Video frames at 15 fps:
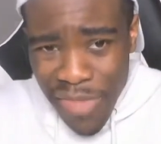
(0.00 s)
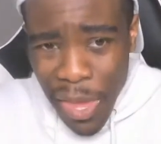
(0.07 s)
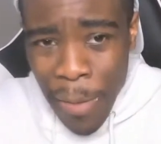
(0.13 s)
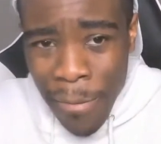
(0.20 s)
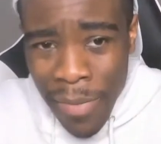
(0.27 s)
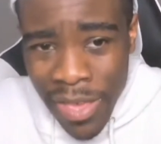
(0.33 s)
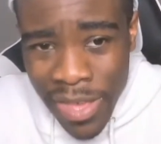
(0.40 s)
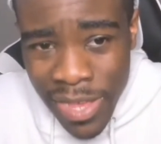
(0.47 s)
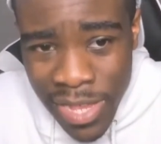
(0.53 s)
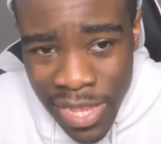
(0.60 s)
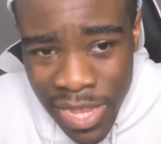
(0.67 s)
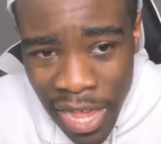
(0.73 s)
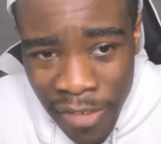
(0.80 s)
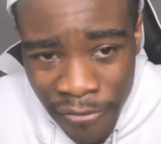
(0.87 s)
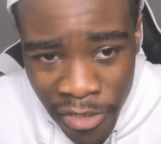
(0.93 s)

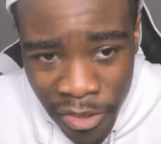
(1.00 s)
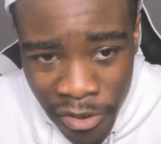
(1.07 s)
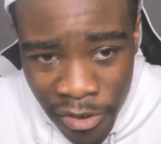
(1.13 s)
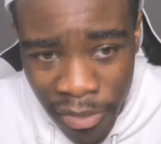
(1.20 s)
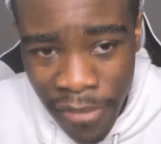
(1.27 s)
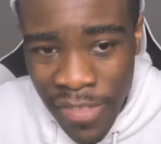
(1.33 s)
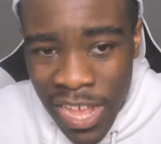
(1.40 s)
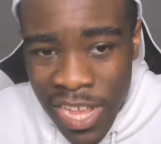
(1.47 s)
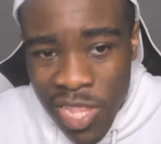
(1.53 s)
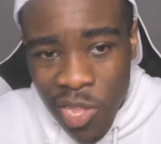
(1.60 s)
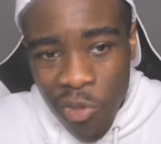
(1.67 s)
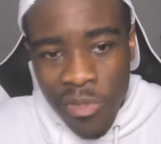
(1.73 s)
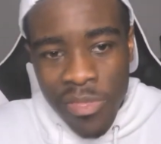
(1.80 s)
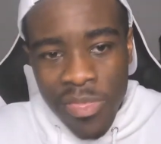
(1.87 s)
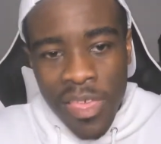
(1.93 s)
because I figure if that's the
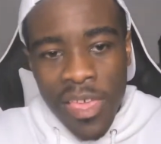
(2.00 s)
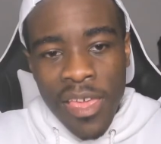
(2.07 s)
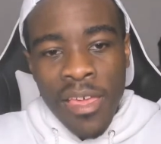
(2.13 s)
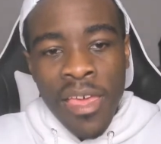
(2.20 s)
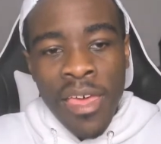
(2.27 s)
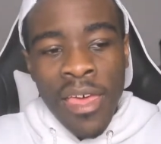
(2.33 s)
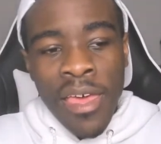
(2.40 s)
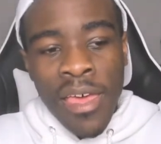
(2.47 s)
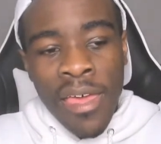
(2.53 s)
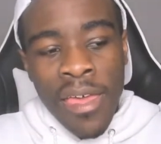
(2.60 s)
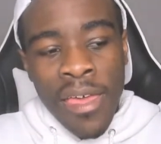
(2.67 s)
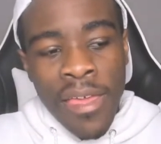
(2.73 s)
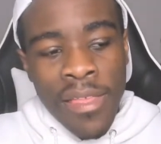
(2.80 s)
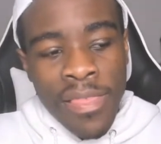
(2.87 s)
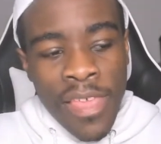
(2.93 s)
only thing
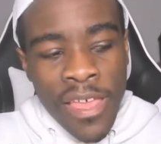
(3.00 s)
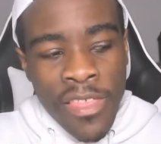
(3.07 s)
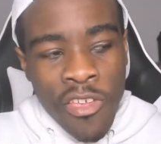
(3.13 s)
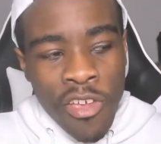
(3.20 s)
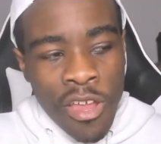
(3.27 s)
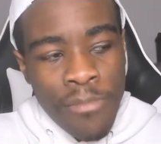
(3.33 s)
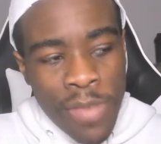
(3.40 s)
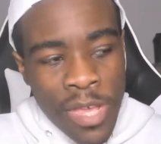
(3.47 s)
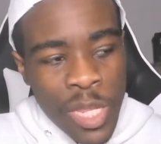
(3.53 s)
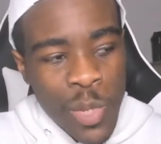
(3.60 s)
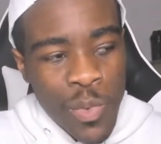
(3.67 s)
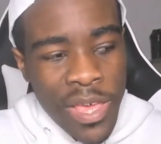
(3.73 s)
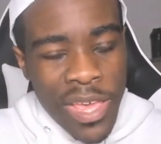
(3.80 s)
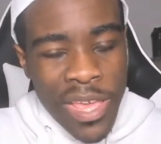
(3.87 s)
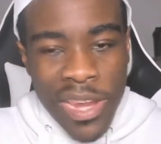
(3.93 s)
that they're gonna mess
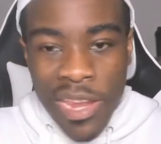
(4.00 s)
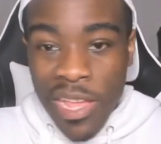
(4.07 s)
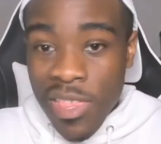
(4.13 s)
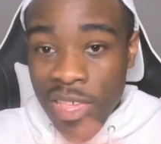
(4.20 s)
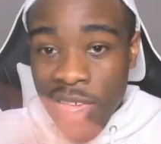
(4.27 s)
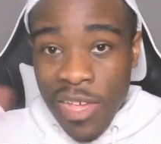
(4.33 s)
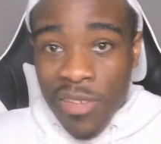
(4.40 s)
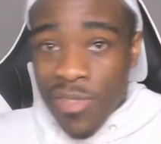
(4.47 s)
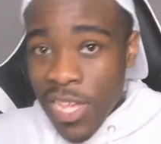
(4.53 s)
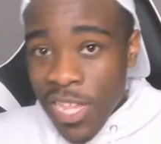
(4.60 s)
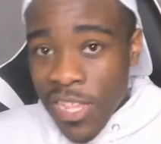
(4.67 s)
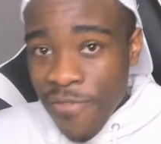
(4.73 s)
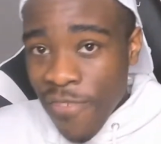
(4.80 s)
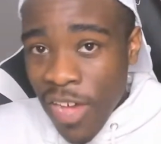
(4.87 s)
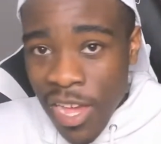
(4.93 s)
with and nothing else,
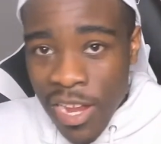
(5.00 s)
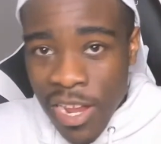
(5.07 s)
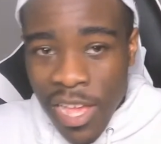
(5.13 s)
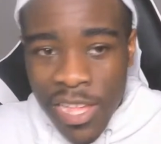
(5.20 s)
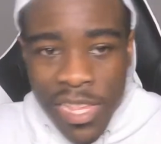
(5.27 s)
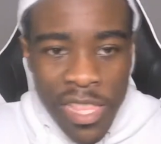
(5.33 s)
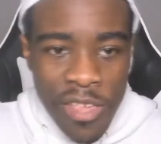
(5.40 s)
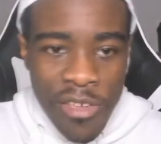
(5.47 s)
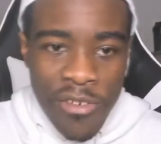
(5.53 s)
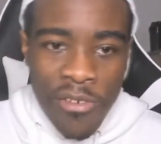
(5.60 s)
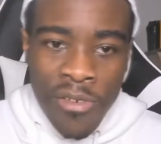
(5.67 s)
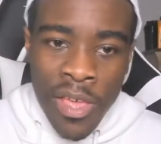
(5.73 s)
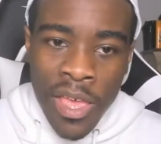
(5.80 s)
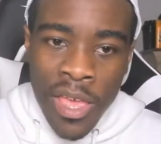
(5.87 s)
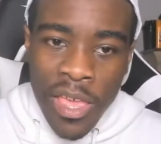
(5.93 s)
that's fine. I
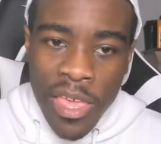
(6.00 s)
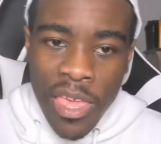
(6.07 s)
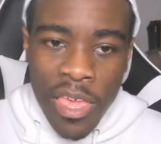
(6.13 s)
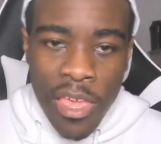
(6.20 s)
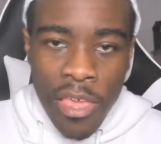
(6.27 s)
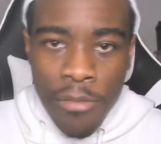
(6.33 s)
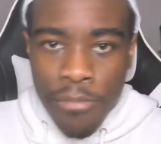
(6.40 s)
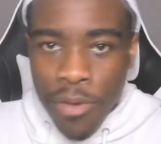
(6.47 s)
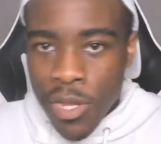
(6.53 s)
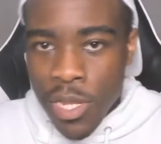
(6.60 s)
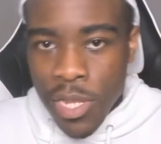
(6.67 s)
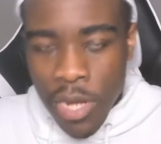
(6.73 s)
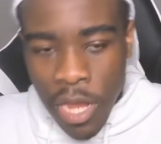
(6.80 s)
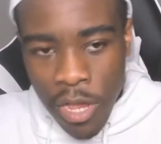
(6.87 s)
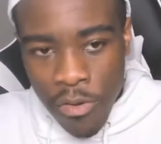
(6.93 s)
still can get pushed
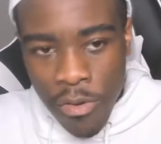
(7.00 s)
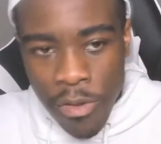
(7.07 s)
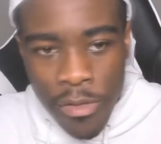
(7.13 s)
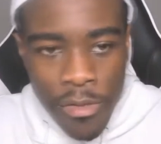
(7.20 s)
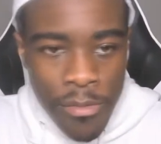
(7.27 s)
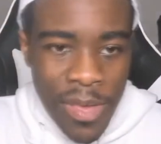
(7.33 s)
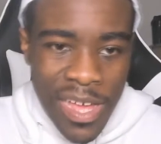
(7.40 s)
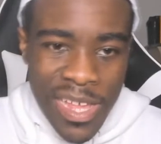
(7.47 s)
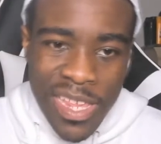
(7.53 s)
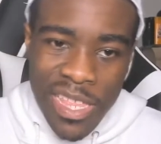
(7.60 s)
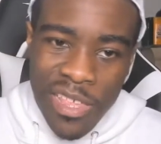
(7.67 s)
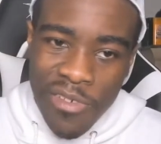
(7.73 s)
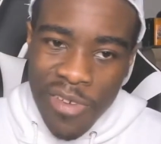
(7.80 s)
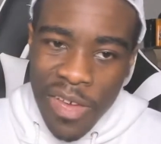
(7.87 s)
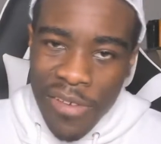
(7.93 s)
in the algorithm. I
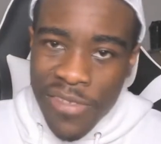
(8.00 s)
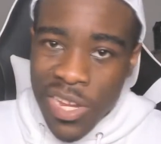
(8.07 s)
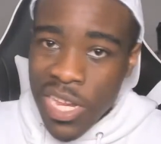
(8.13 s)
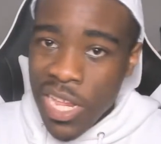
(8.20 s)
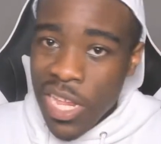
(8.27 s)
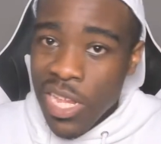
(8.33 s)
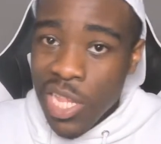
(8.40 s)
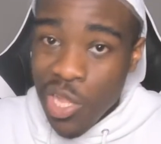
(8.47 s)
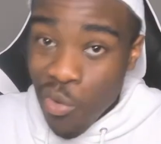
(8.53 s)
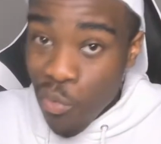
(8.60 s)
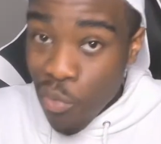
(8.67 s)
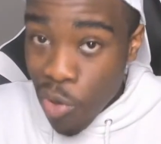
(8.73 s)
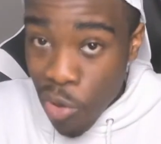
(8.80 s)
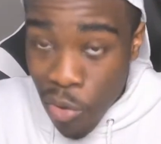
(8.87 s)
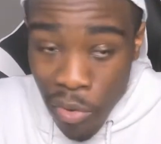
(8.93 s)
still have a chance to
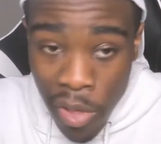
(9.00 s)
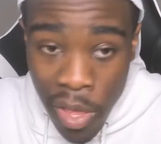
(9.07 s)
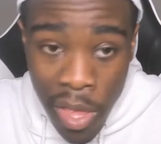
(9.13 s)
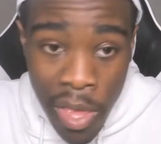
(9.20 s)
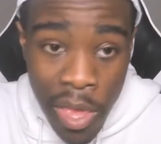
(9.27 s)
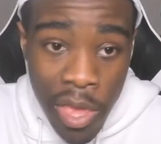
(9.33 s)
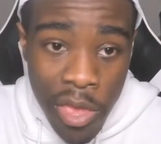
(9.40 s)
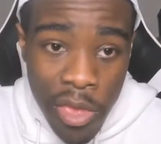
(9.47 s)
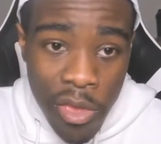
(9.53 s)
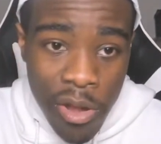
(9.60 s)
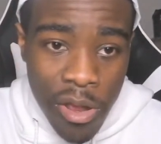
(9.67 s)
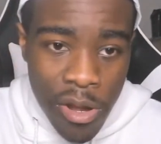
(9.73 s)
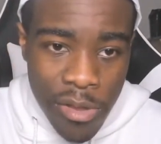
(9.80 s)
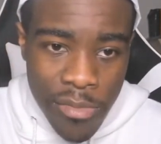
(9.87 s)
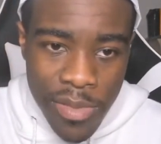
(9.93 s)
grow. You
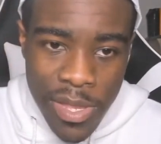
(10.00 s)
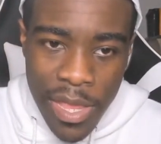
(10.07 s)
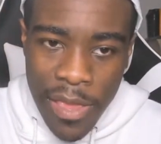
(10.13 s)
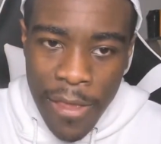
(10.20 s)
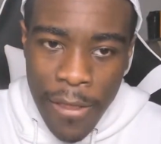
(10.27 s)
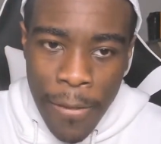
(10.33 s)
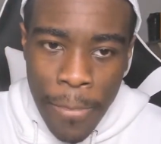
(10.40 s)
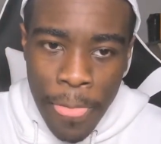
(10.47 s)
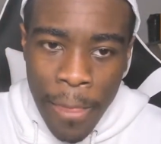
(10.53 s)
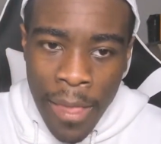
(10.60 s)
know what I'm saying?